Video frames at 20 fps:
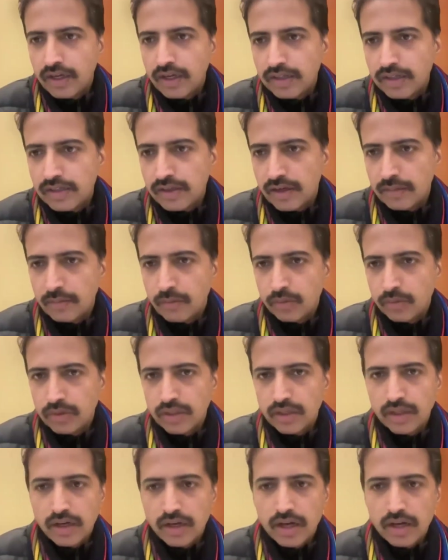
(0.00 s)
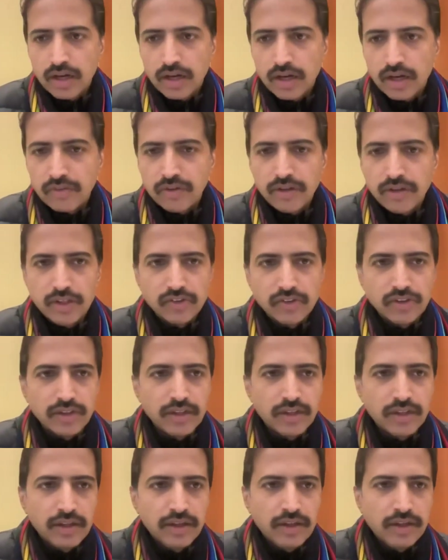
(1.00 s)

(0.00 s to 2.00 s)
hour and more than an hour presentation.